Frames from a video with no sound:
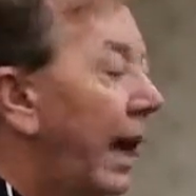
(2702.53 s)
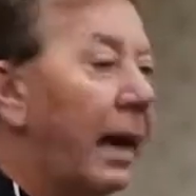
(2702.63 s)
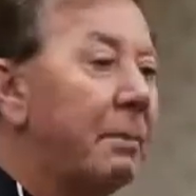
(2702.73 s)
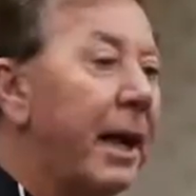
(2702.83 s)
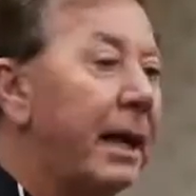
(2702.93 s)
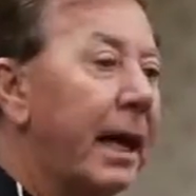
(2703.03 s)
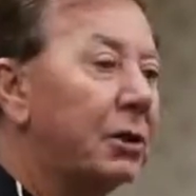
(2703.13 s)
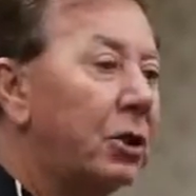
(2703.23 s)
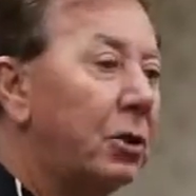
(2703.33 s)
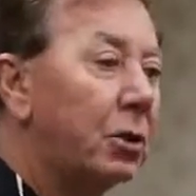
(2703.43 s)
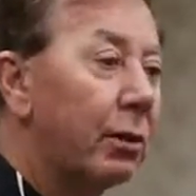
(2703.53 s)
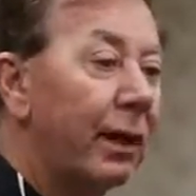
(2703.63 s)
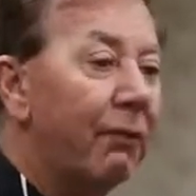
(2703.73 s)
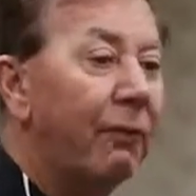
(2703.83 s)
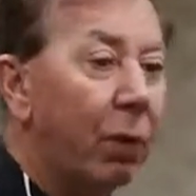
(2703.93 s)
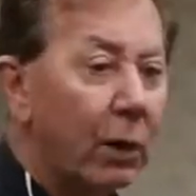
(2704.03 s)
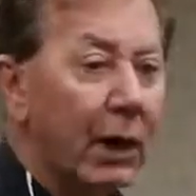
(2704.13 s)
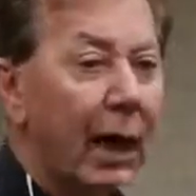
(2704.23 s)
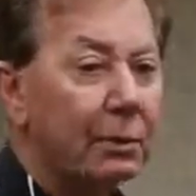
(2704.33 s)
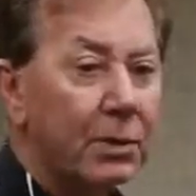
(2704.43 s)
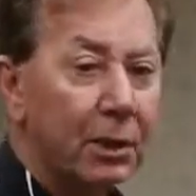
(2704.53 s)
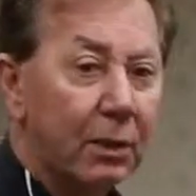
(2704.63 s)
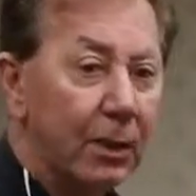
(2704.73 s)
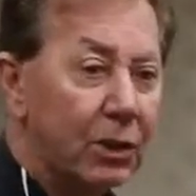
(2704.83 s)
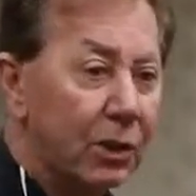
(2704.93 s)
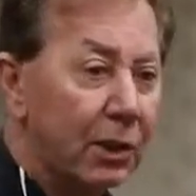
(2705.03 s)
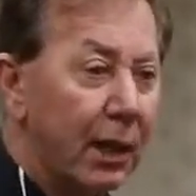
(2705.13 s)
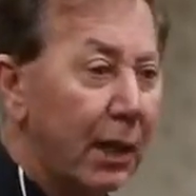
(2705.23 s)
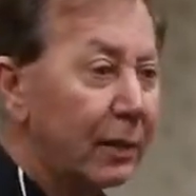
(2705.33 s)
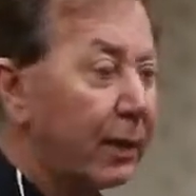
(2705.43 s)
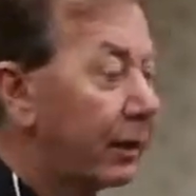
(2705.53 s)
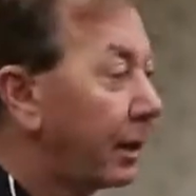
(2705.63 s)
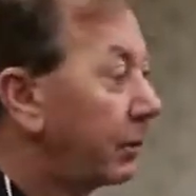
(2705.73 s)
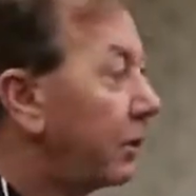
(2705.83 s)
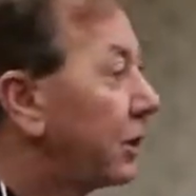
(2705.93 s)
I'm paying out 2, 3, and 4 times the commission to other companies.